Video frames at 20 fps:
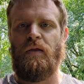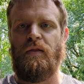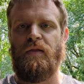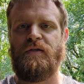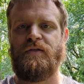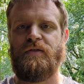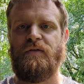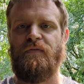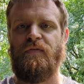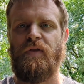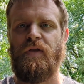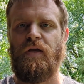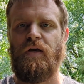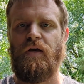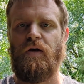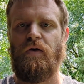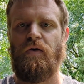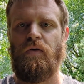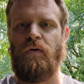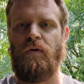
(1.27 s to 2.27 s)
This is a
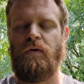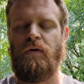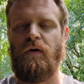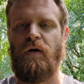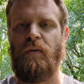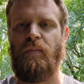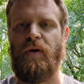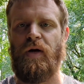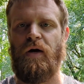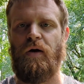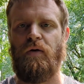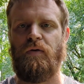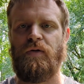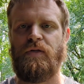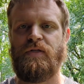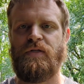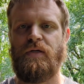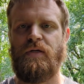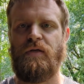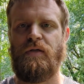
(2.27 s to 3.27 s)
video
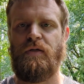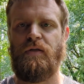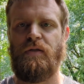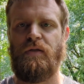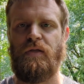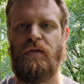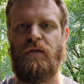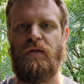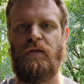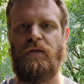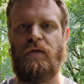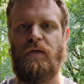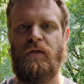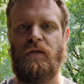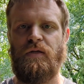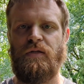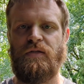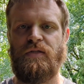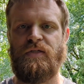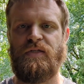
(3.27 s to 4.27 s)
about the
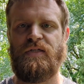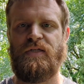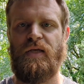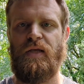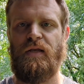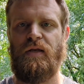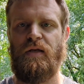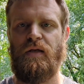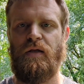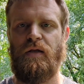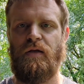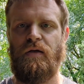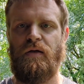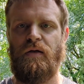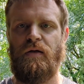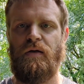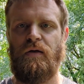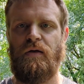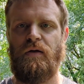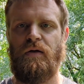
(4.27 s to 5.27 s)
sin
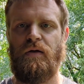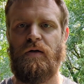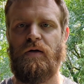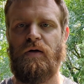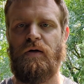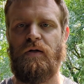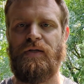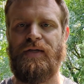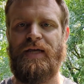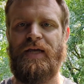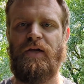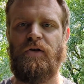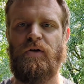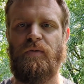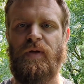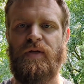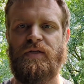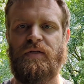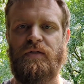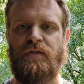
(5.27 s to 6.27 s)
called
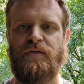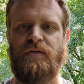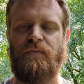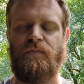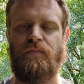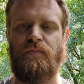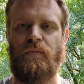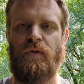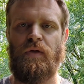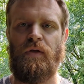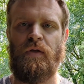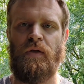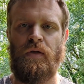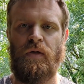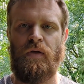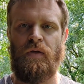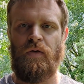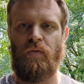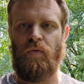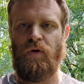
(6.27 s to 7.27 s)
incrementalism,
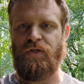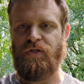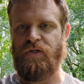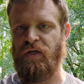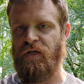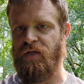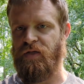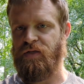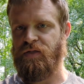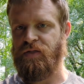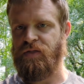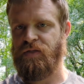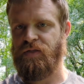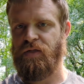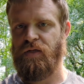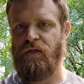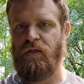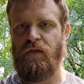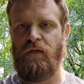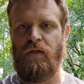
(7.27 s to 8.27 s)
which
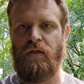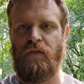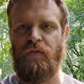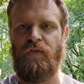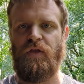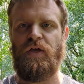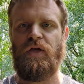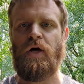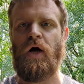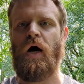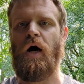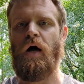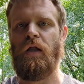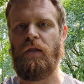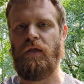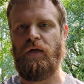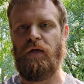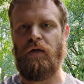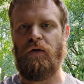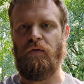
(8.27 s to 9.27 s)
is the
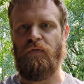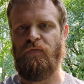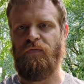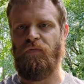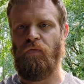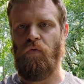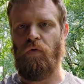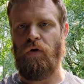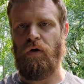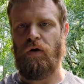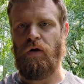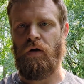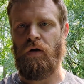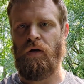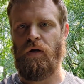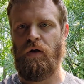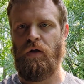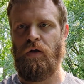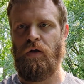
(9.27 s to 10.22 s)
calling for